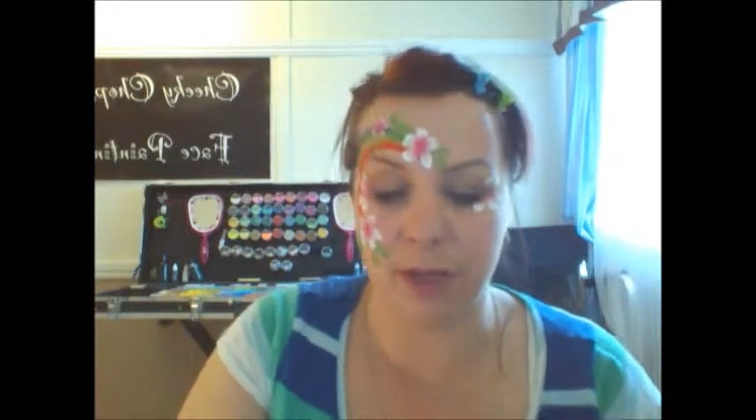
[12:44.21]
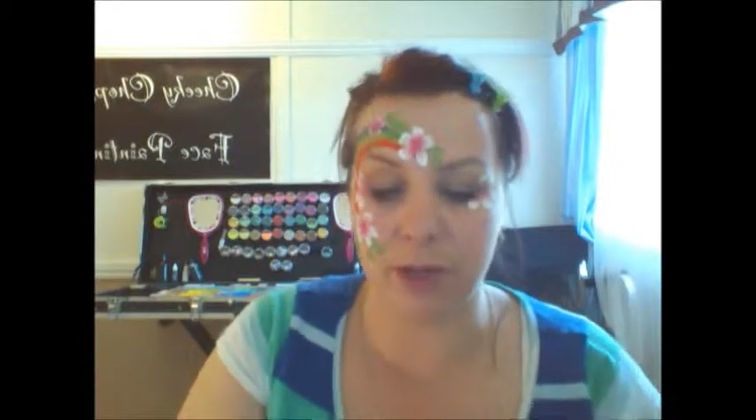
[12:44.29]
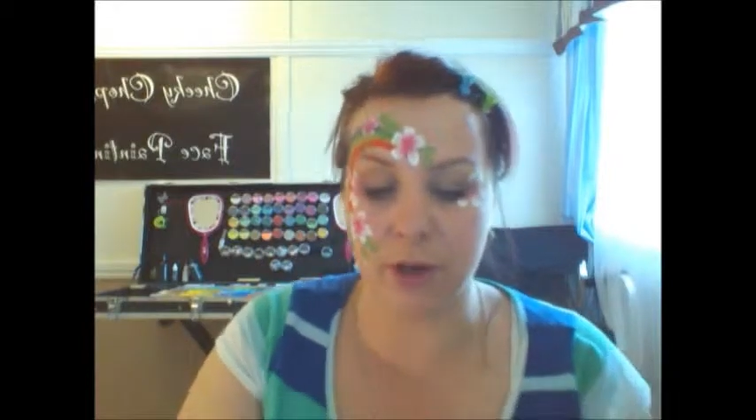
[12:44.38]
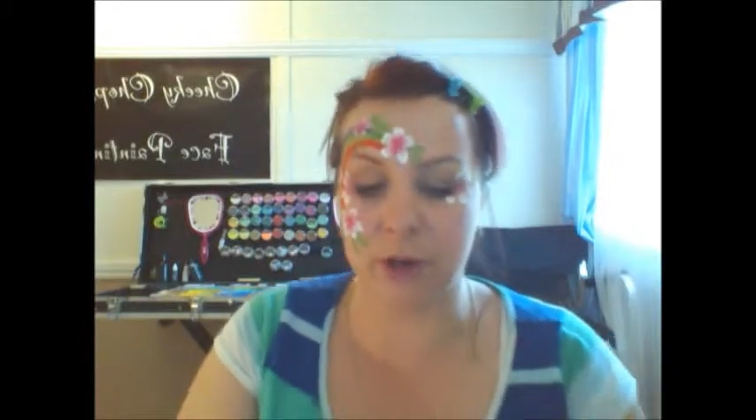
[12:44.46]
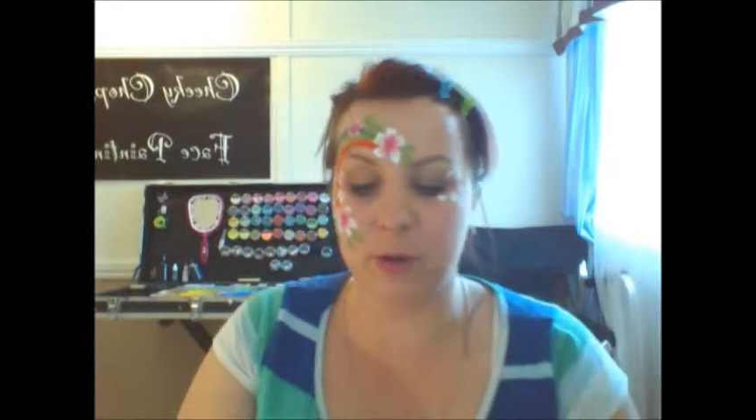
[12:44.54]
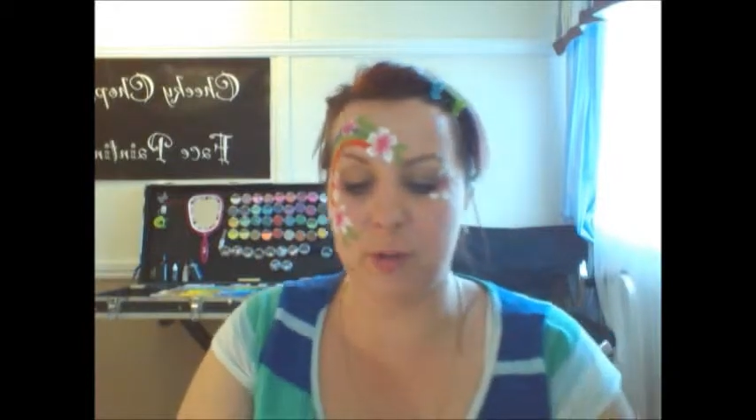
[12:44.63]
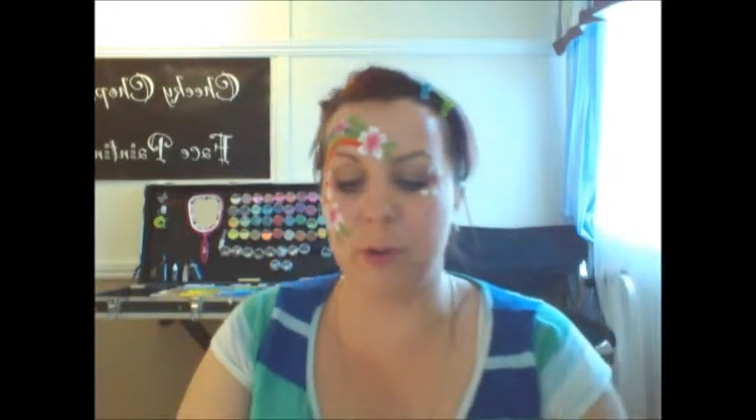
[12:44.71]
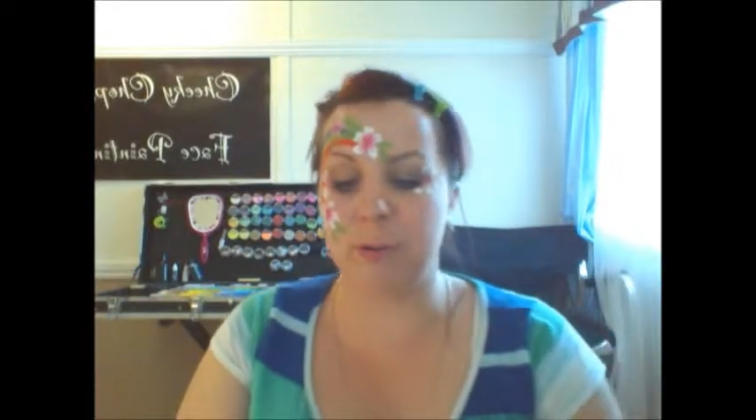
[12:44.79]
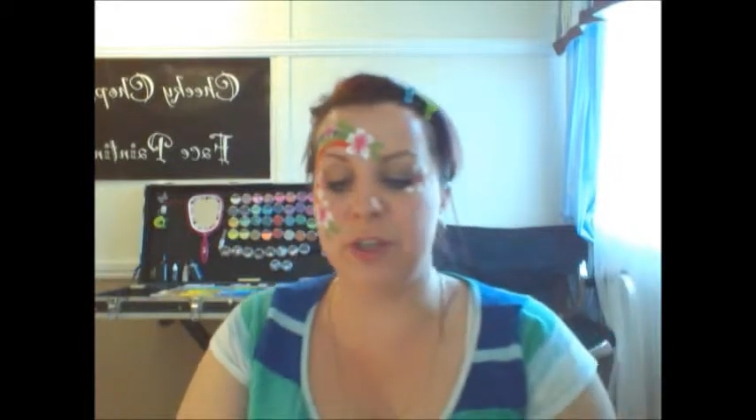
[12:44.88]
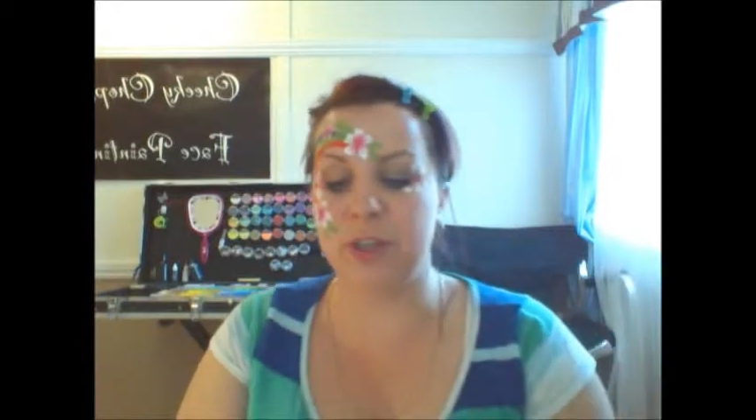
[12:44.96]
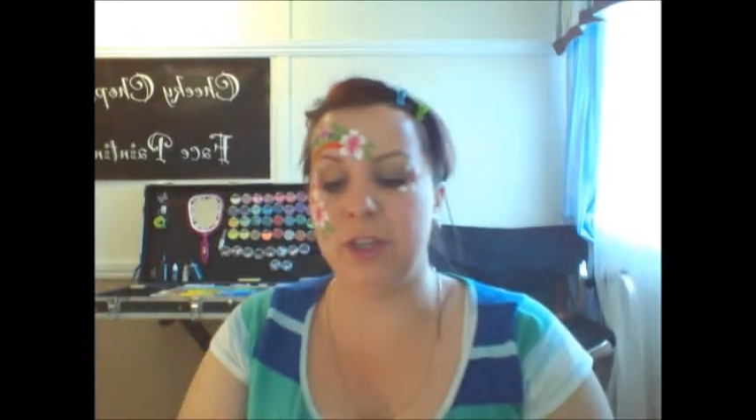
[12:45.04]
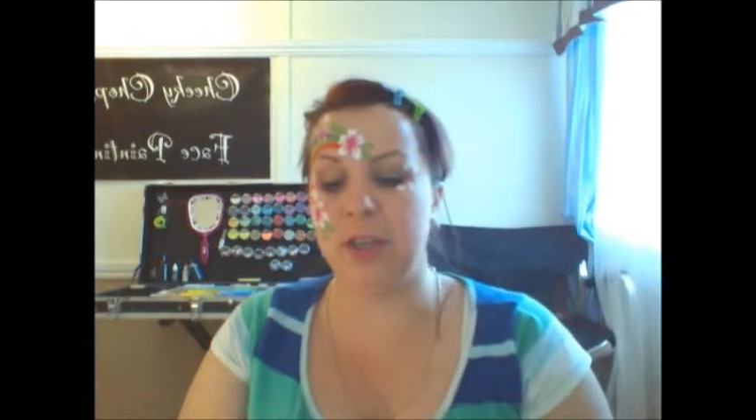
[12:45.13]
You guys are probably
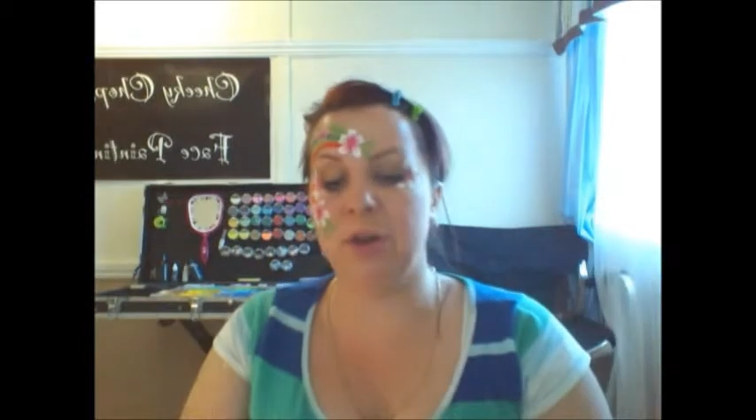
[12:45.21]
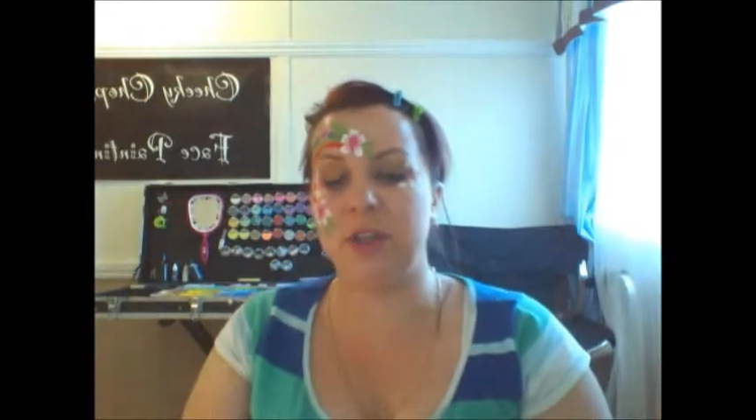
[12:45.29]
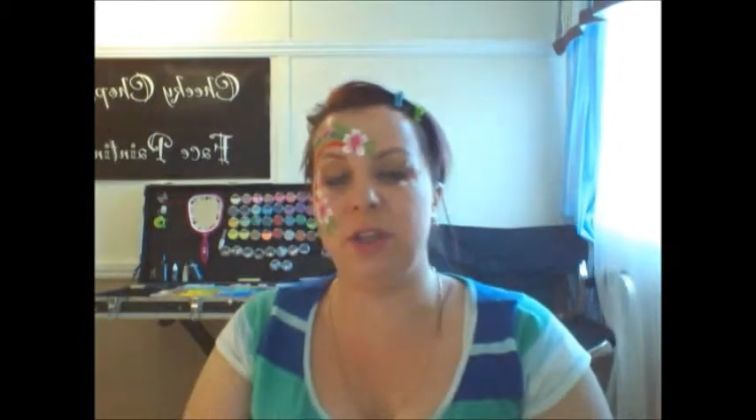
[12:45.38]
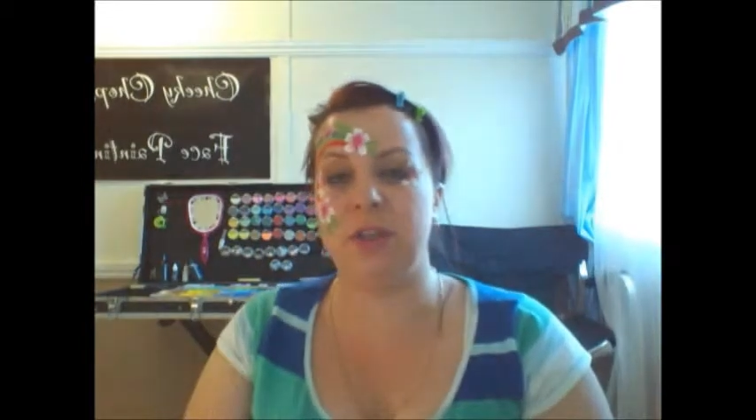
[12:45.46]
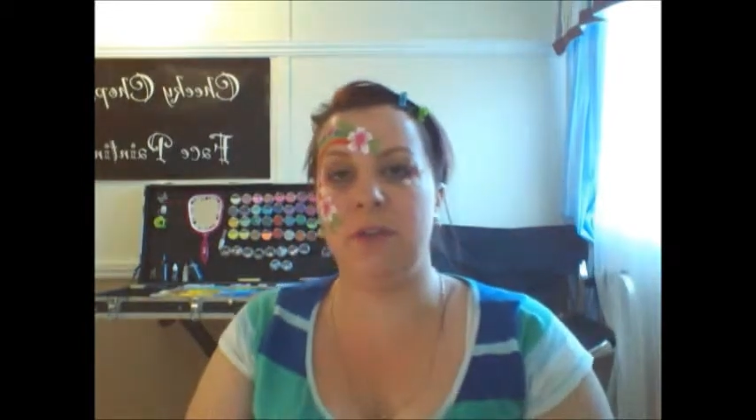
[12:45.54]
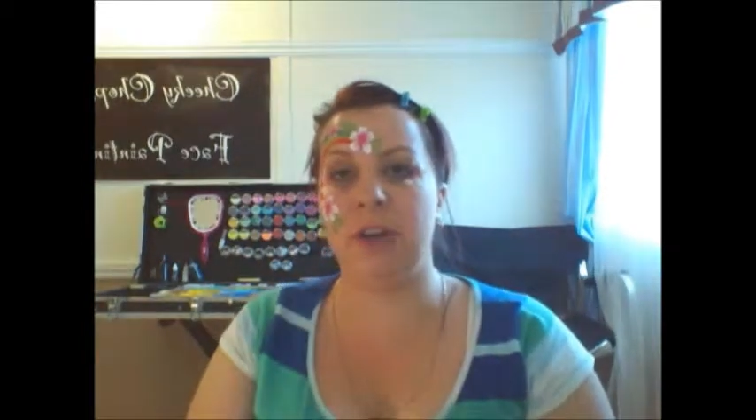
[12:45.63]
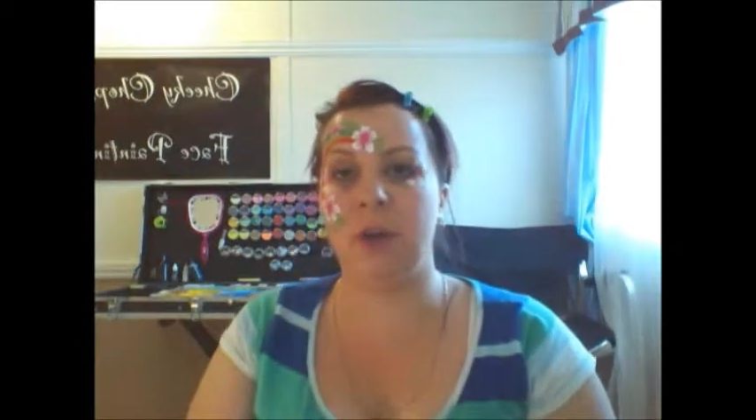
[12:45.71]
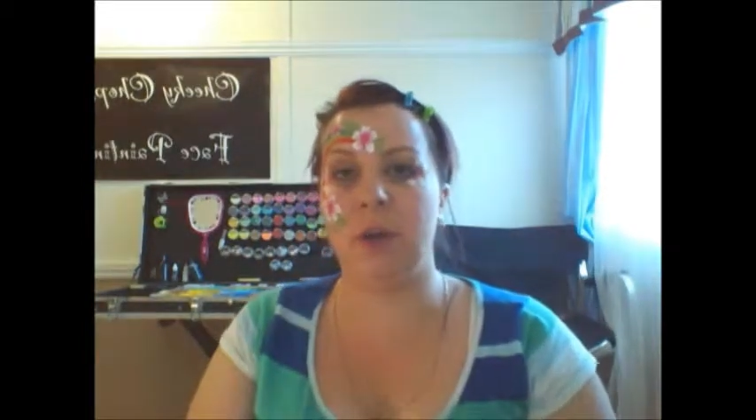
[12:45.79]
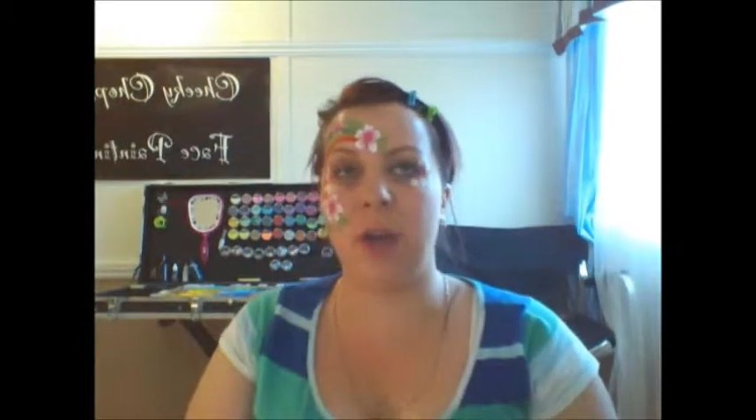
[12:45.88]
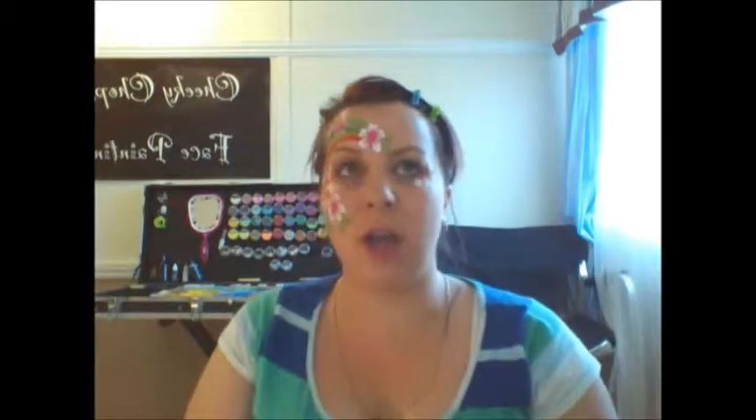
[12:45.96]
sitting there watching the video going,